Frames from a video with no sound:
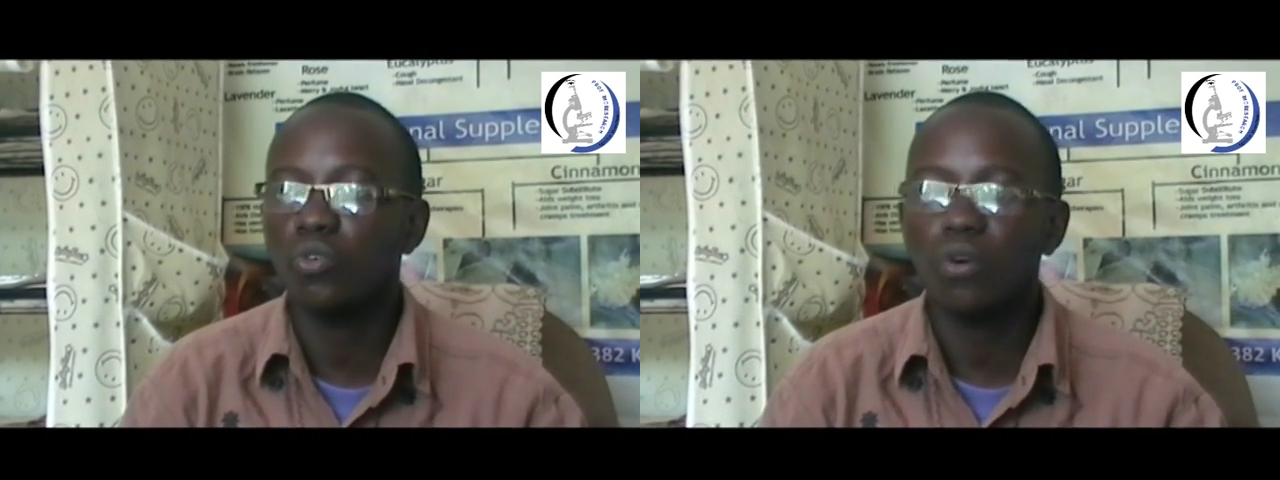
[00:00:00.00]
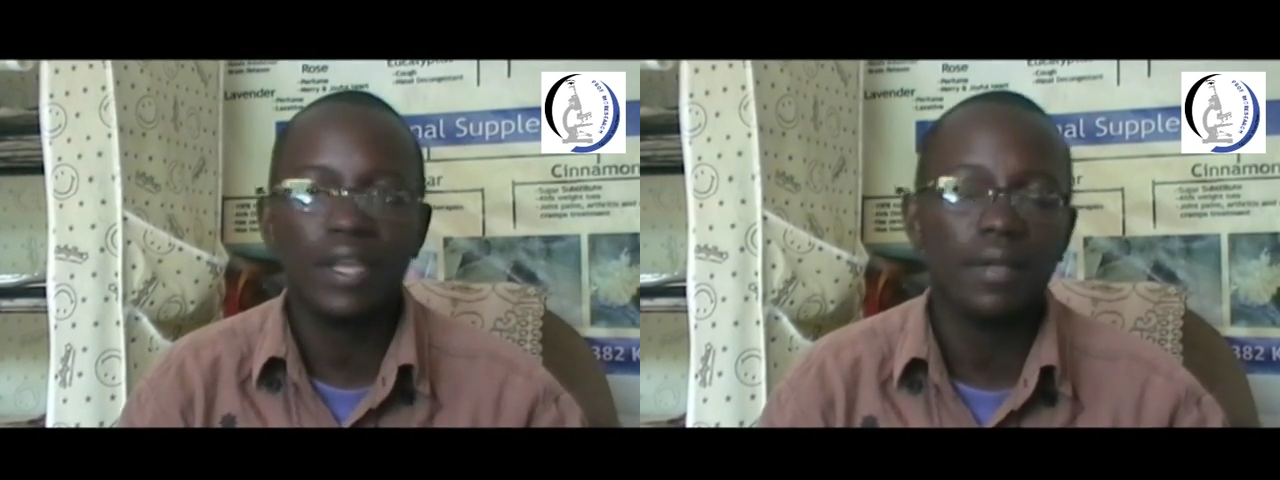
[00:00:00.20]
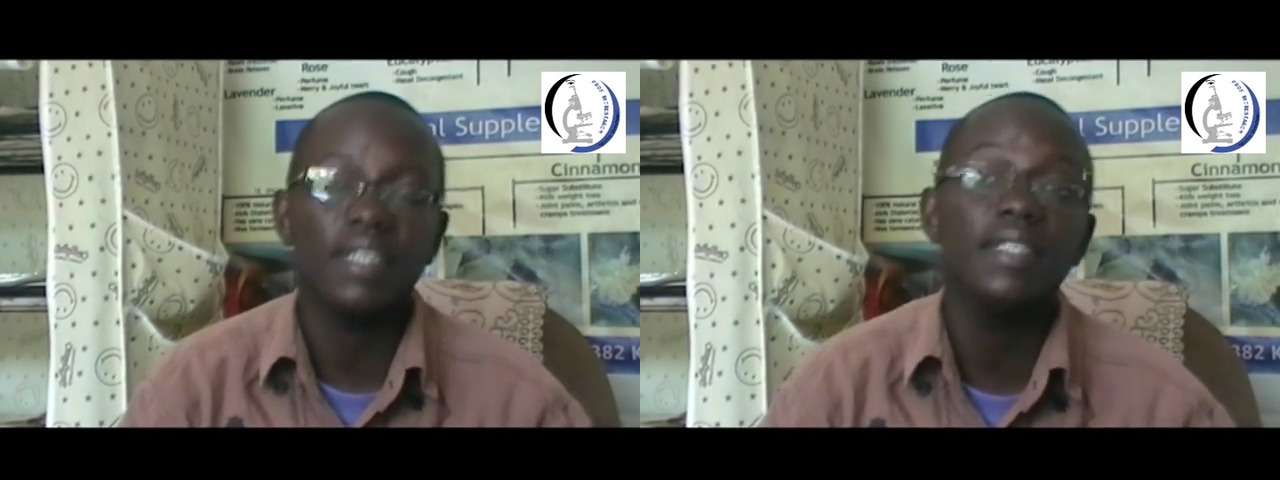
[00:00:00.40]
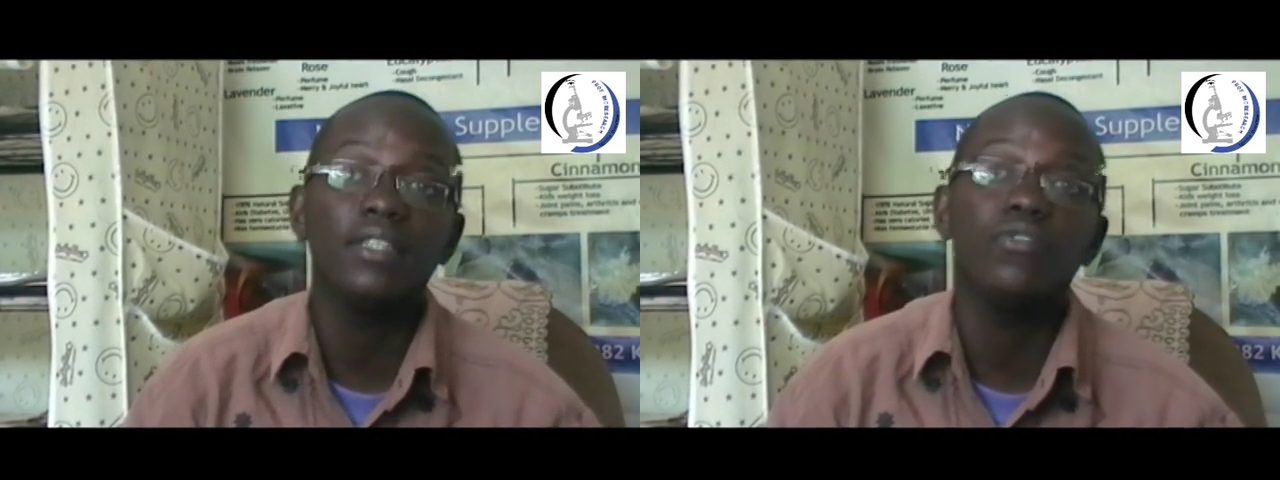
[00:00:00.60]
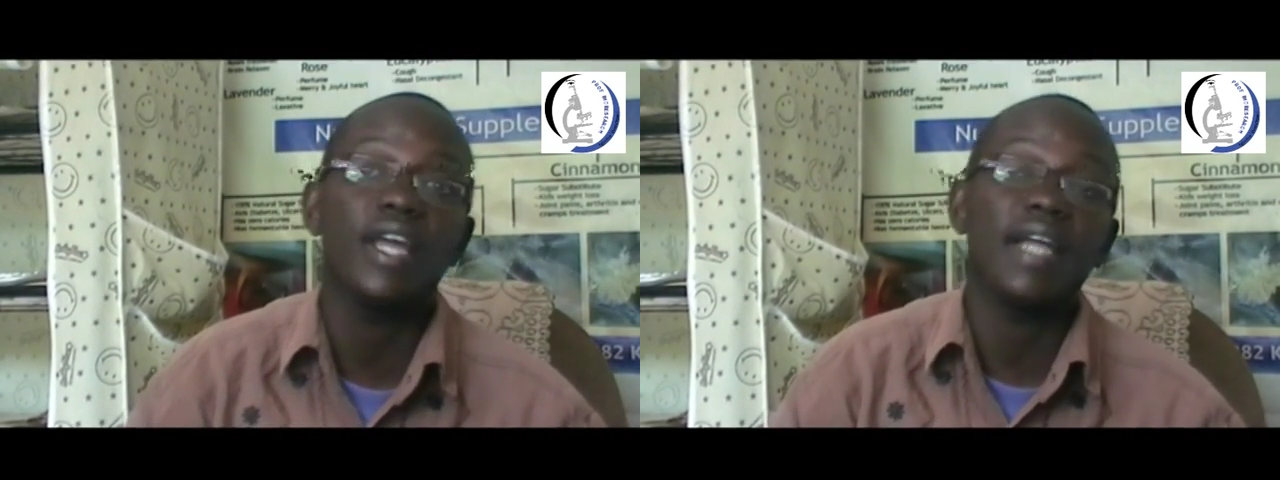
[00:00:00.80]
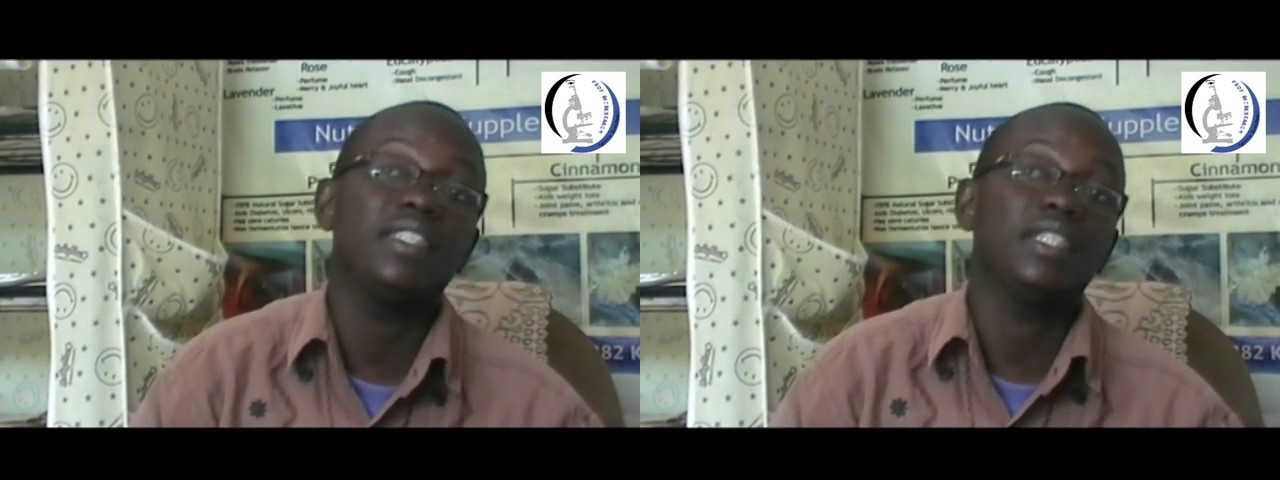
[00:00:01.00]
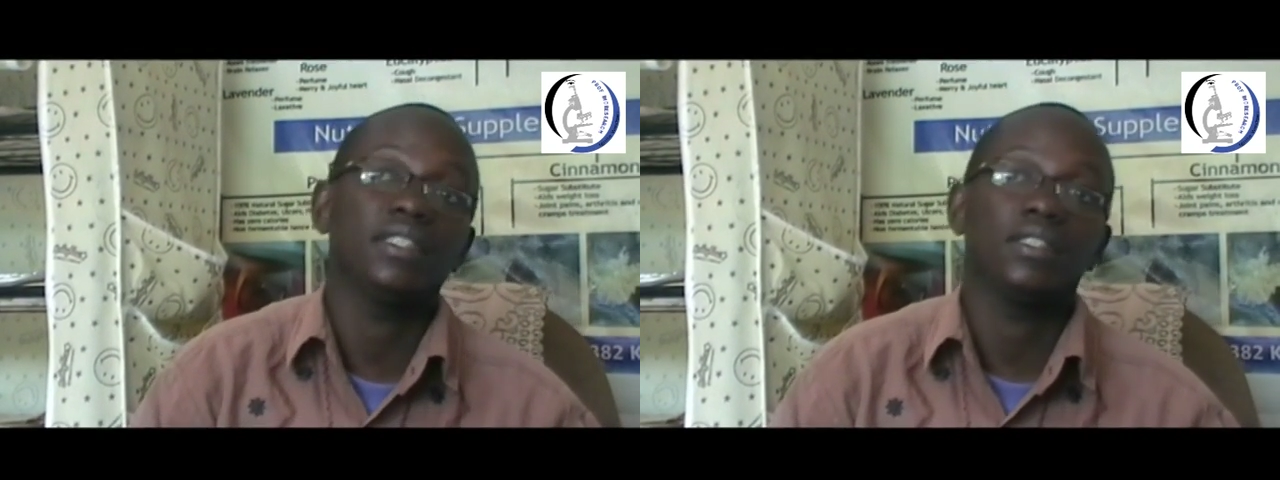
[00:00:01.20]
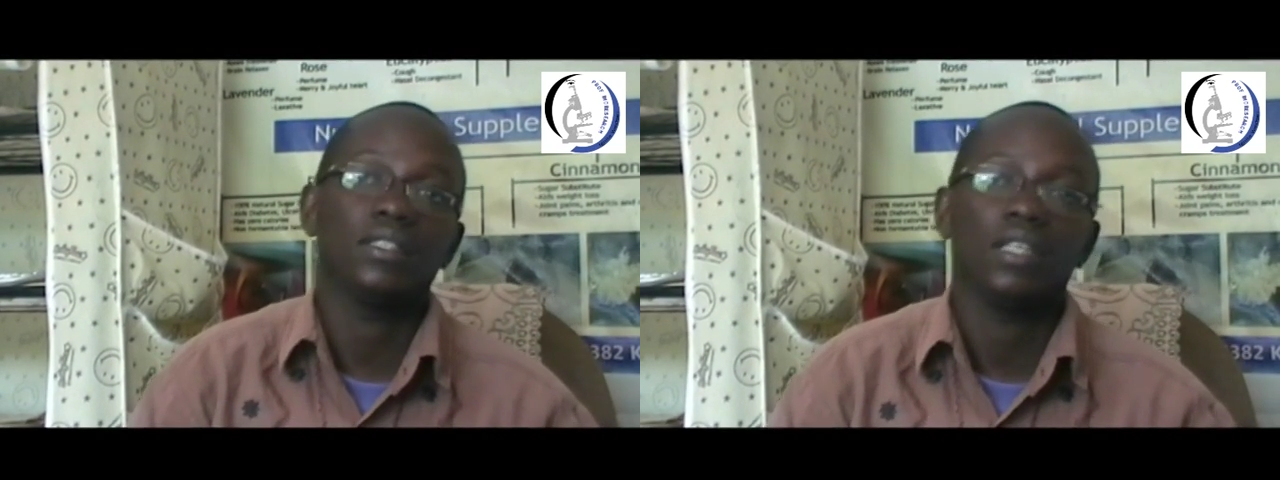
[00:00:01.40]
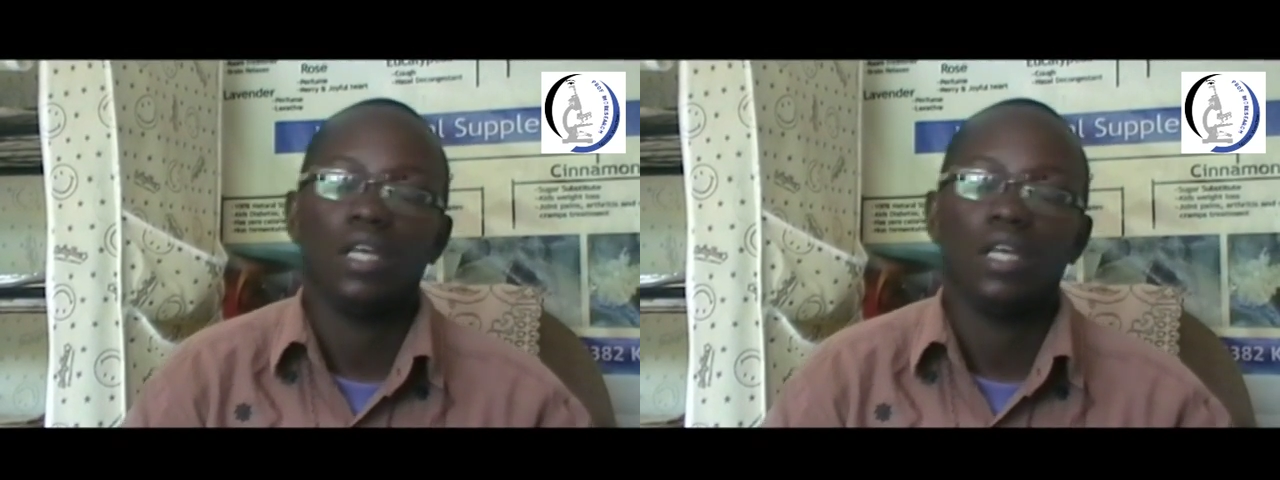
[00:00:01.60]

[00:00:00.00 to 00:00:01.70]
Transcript: growing needed reagents